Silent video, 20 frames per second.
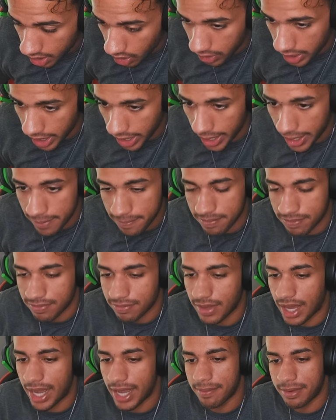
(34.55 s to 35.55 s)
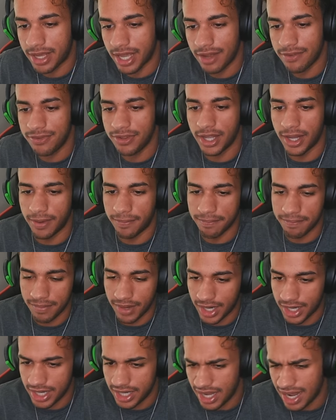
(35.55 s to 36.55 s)
Okay, I'm Kefla.
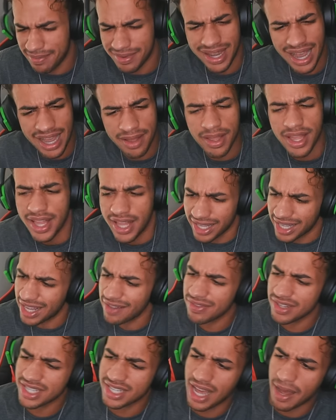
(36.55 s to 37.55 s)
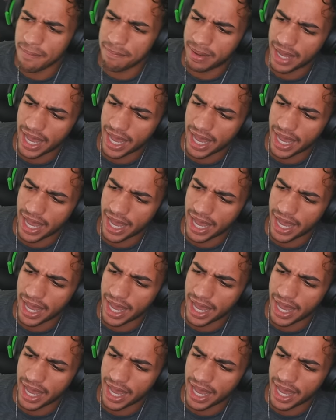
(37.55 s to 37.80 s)
Alright, I mean, Kefla's not